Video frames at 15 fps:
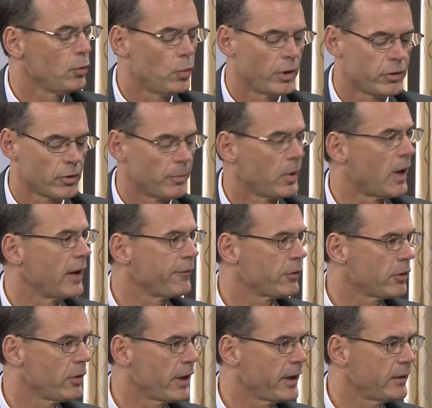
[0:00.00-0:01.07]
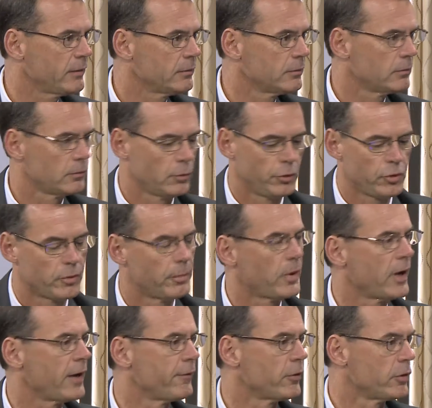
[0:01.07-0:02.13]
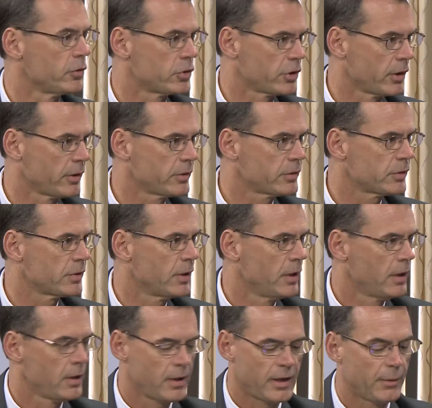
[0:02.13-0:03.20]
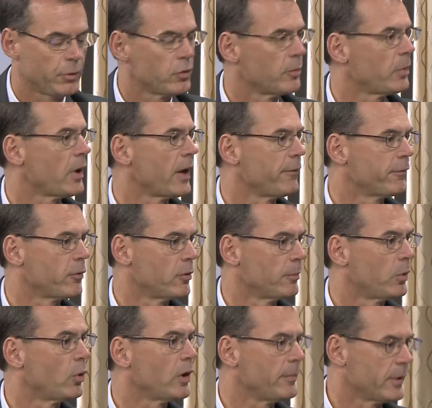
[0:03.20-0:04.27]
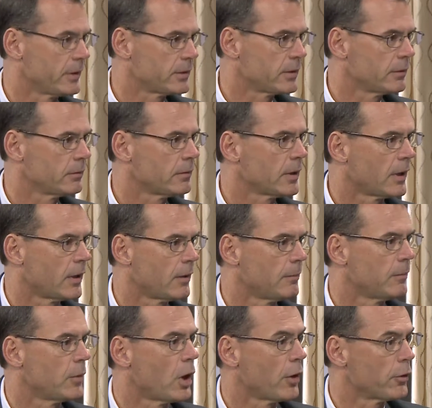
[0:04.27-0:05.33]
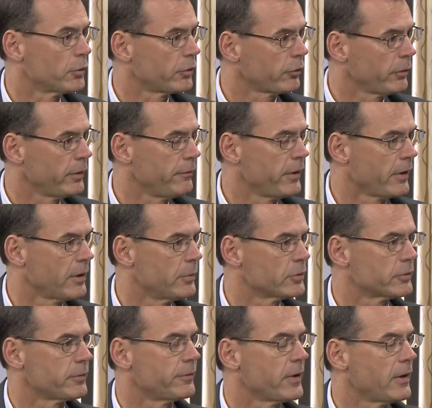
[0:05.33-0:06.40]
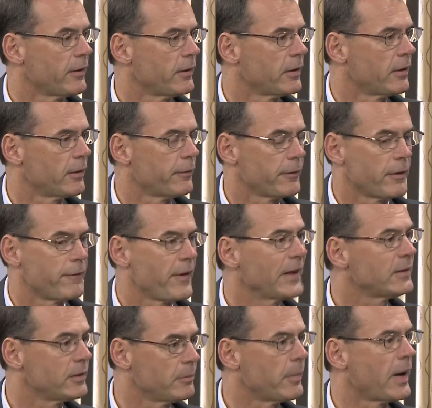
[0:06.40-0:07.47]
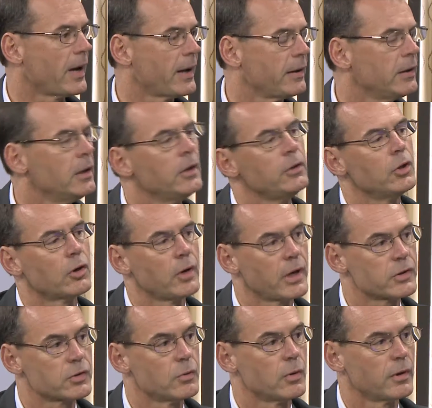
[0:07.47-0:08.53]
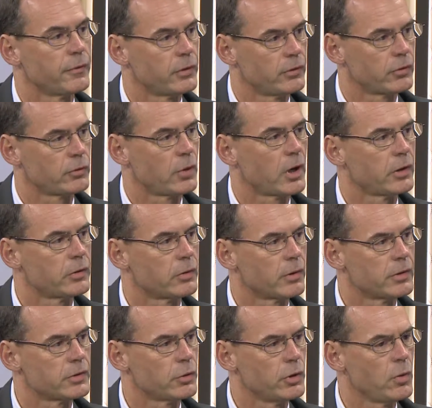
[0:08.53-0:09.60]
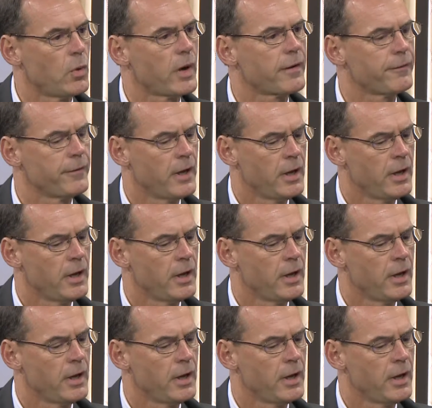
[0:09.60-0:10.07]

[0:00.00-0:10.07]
when you're applying for credit, when you're applying for insurance, and when you're applying for employment. All those three variables are affected by your credit score if it's derogatory. So you want